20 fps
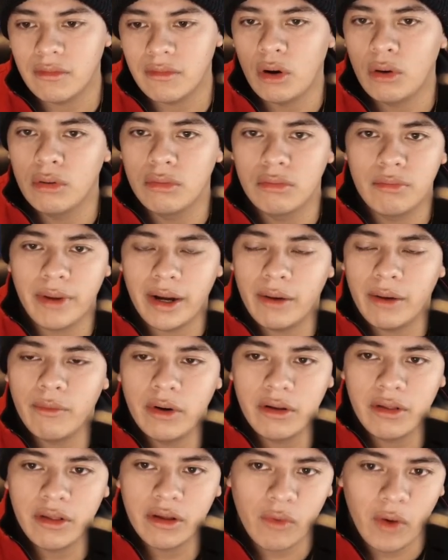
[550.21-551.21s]
owned by
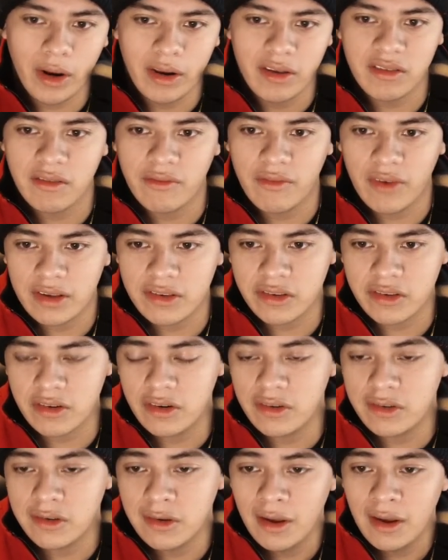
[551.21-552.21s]
one of the greatest
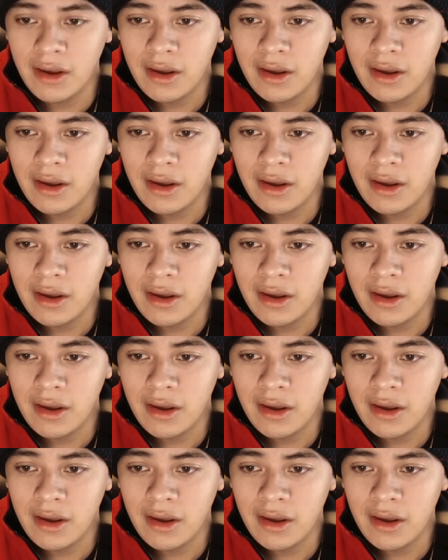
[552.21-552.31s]
investors.